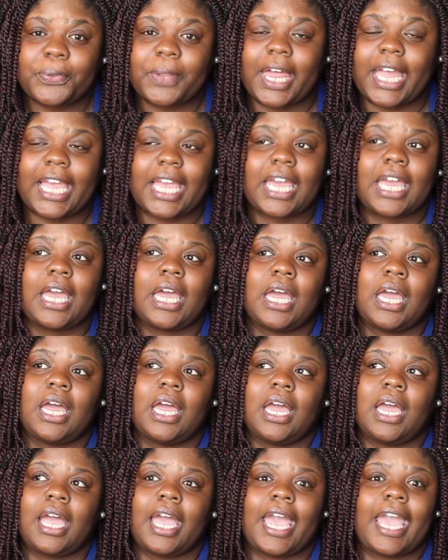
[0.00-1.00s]
Like,
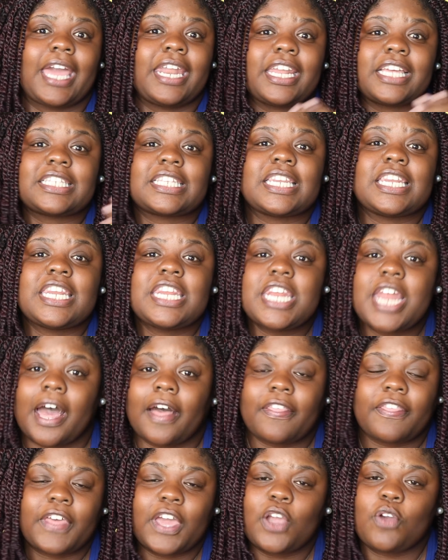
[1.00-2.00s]
and it's
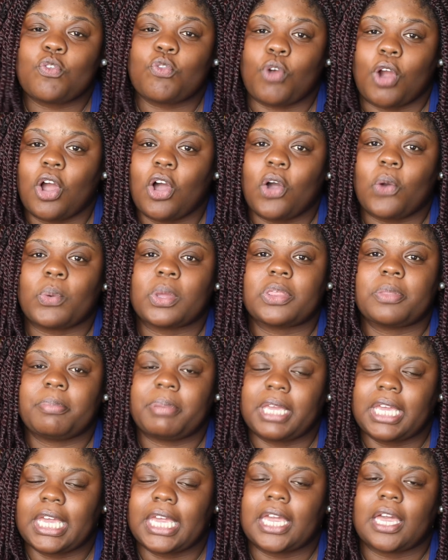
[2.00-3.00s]
nothing wrong with
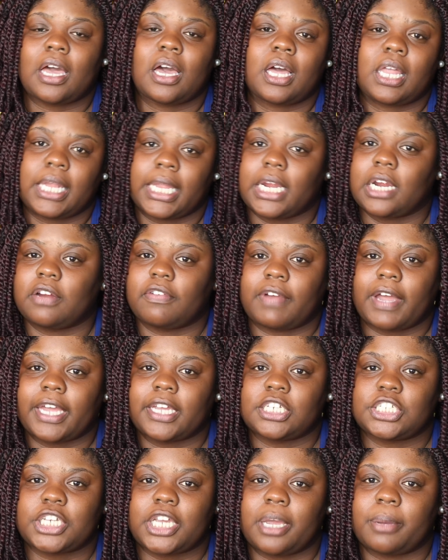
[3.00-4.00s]
being a
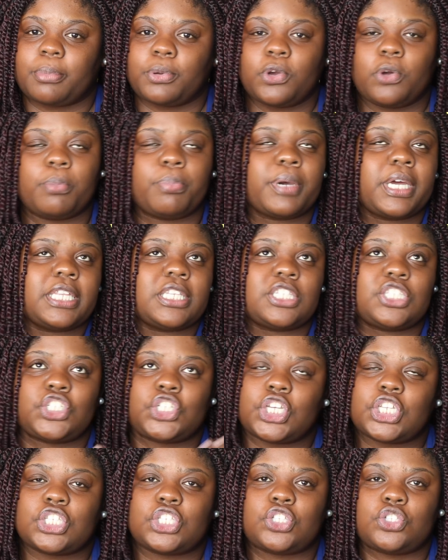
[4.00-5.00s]
clarifying shampoo, but
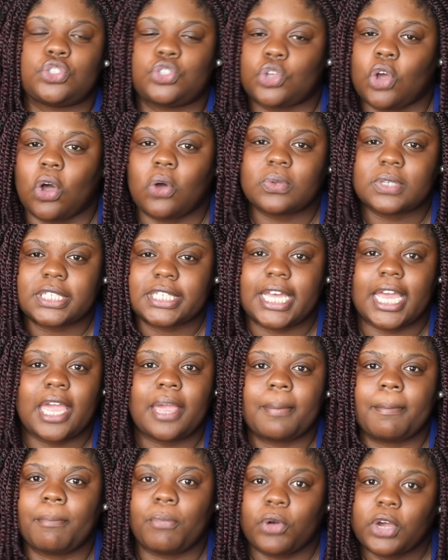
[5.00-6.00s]
just don't
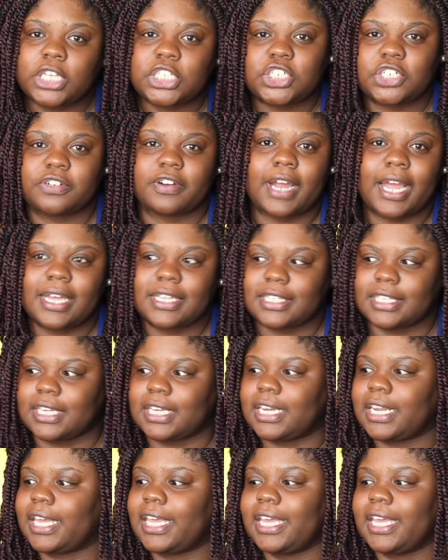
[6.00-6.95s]
say moisturizing.